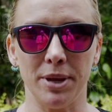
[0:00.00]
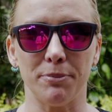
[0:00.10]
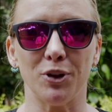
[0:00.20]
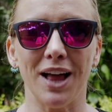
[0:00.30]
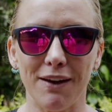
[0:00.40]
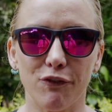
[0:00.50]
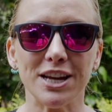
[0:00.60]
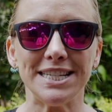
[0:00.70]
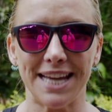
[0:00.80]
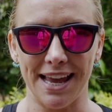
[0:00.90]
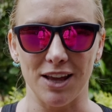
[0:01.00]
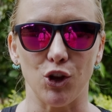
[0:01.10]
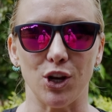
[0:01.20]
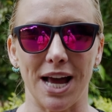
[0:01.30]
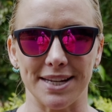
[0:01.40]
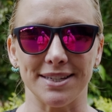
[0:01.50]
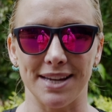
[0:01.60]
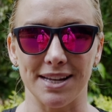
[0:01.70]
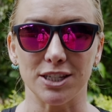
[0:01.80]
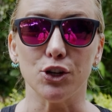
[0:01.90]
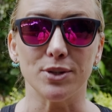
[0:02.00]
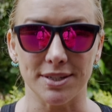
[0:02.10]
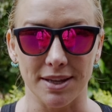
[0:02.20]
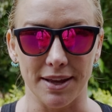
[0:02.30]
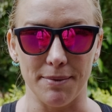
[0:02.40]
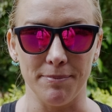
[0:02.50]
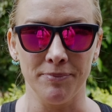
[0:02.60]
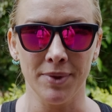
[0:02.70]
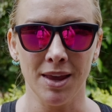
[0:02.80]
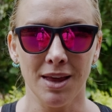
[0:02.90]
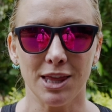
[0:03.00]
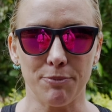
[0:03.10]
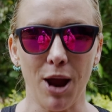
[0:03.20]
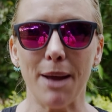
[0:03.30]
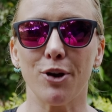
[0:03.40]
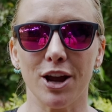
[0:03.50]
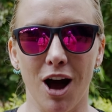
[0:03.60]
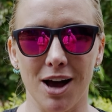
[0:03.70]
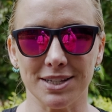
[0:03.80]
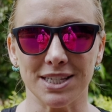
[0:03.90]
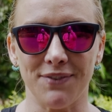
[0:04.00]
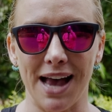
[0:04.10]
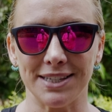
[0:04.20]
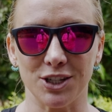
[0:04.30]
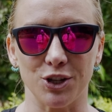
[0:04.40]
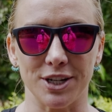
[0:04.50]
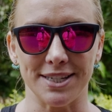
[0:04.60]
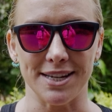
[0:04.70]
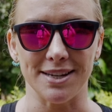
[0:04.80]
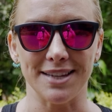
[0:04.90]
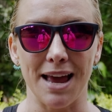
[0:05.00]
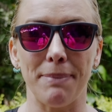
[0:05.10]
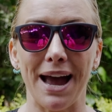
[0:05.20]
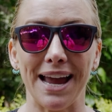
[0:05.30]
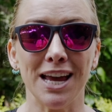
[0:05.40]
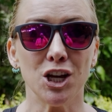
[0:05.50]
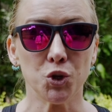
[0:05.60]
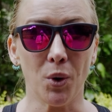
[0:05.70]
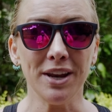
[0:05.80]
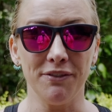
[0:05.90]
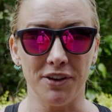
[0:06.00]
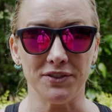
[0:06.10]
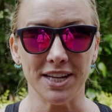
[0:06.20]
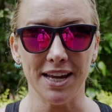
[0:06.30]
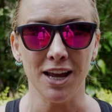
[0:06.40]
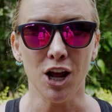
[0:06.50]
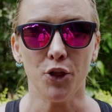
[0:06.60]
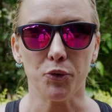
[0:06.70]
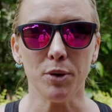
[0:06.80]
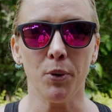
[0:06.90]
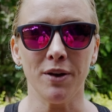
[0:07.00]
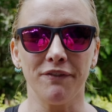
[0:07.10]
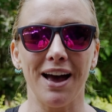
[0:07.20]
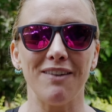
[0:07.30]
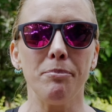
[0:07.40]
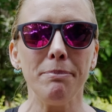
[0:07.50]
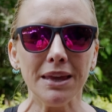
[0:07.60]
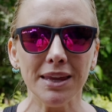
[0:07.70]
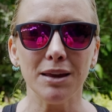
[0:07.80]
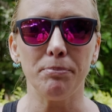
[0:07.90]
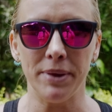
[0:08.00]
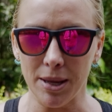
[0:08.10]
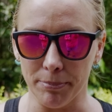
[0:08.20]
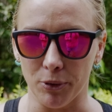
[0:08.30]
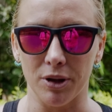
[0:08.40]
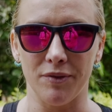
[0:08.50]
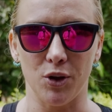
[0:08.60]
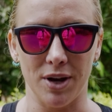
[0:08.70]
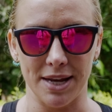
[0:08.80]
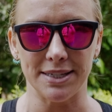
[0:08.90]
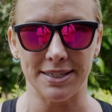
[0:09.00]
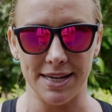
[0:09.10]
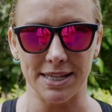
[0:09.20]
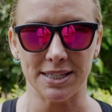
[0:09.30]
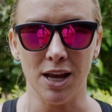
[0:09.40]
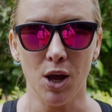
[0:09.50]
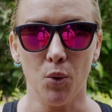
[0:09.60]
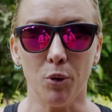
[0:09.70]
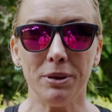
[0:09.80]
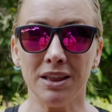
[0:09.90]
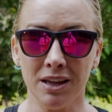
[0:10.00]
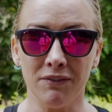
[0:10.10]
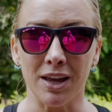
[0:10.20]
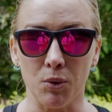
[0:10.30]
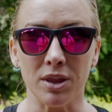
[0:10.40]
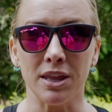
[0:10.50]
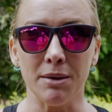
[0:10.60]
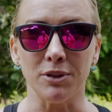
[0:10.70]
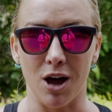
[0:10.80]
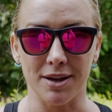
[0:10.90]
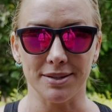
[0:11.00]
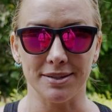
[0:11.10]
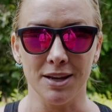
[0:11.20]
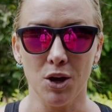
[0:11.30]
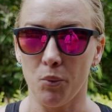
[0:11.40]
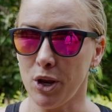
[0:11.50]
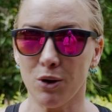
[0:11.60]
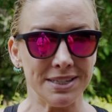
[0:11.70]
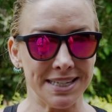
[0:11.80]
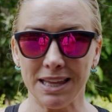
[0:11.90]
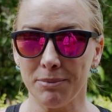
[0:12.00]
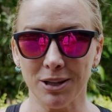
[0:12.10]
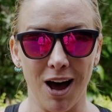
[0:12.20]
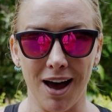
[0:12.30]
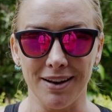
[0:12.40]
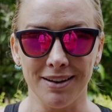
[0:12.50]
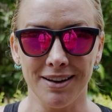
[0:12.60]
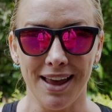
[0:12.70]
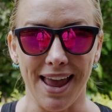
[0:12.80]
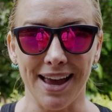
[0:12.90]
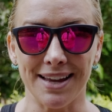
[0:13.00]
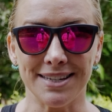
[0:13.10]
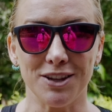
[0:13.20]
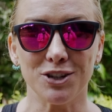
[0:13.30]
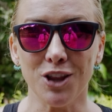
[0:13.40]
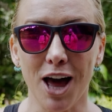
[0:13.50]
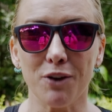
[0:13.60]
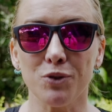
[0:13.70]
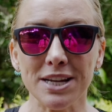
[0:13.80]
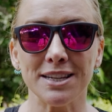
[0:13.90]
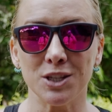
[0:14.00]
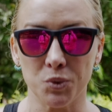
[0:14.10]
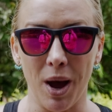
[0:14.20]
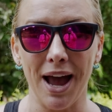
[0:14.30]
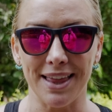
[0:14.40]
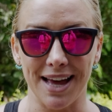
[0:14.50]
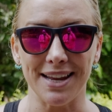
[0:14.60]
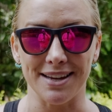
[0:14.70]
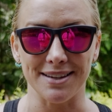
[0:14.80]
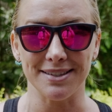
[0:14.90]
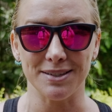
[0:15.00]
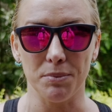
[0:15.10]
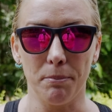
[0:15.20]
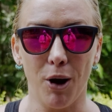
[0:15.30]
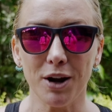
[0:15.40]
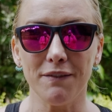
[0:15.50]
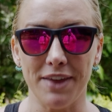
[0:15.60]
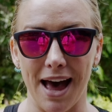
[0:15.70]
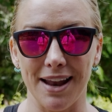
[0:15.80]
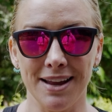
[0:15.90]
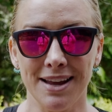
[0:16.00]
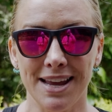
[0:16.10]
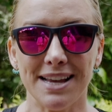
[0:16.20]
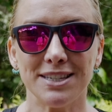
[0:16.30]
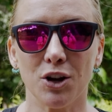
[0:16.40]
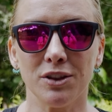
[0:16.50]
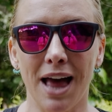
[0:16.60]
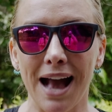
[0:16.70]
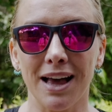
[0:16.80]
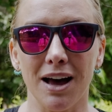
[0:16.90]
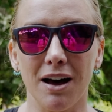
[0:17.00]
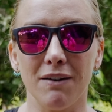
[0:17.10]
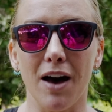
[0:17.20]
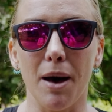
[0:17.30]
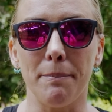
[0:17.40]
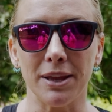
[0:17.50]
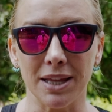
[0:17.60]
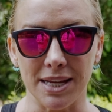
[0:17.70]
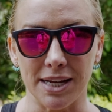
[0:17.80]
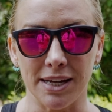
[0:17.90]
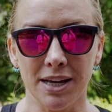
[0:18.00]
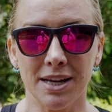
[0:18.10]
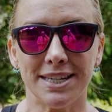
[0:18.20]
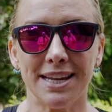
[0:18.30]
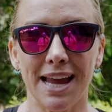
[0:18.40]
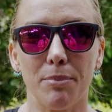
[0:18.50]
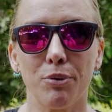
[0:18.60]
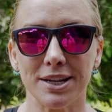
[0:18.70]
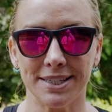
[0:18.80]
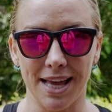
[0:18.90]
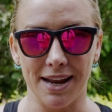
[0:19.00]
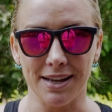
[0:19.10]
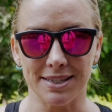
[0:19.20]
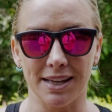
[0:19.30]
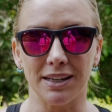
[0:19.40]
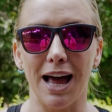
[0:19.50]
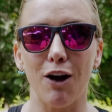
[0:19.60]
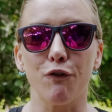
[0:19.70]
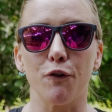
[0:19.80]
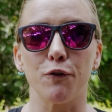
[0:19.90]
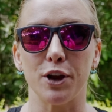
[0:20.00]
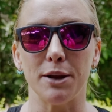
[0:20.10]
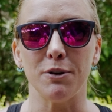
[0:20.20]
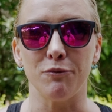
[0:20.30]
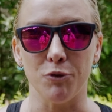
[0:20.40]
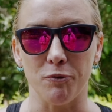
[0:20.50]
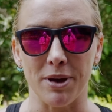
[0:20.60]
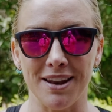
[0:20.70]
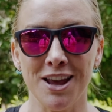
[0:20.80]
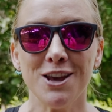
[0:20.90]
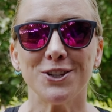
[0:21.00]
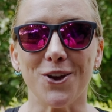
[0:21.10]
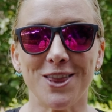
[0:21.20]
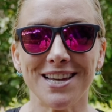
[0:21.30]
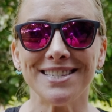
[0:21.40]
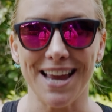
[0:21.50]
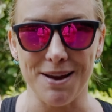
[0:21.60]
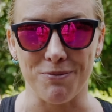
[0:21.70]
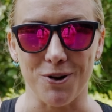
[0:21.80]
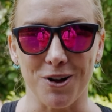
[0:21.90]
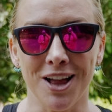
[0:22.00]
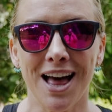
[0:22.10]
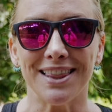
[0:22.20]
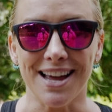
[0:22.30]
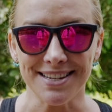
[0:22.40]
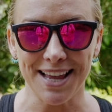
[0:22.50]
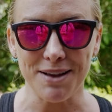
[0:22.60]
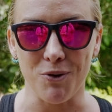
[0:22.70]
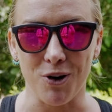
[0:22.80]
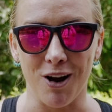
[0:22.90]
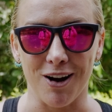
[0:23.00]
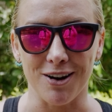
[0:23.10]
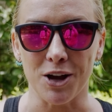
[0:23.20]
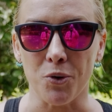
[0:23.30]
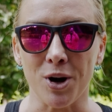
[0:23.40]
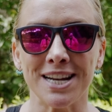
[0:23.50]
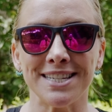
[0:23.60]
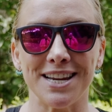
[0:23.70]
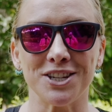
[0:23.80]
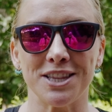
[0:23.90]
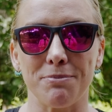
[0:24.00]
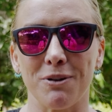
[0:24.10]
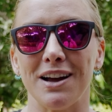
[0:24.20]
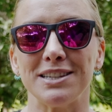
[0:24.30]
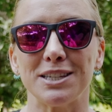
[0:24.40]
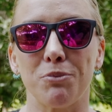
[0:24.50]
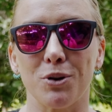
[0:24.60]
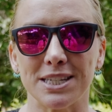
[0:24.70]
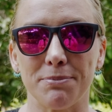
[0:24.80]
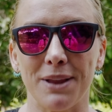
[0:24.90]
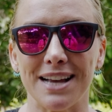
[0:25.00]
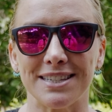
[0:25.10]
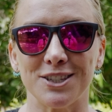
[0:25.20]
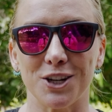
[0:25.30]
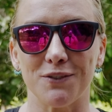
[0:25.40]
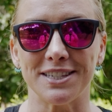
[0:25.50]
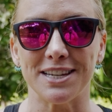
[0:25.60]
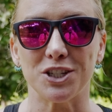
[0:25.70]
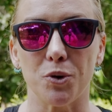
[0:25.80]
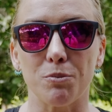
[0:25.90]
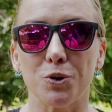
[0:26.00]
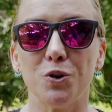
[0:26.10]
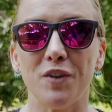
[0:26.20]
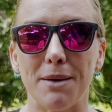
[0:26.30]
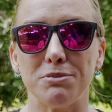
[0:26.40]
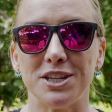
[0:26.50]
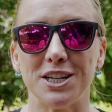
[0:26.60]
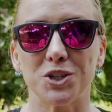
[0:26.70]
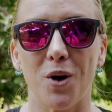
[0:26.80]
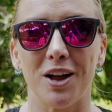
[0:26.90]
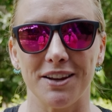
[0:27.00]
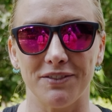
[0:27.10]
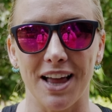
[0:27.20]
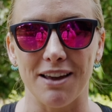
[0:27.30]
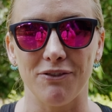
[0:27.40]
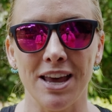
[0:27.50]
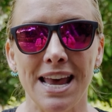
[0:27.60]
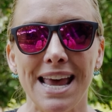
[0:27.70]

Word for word: people every day in the United States loses a limb? The primary cause is vascular disease, and by 2050, 3.5 million people in the United States will be living with limb loss. We don't see them a lot, and there's a lot of reasons why that is. Part of that is their lack of ability to get prosthetics that allow for freedom of movement. So this April, Less Leg More Heart, an organization that provides support supplies and services to improve amputees' quality of life,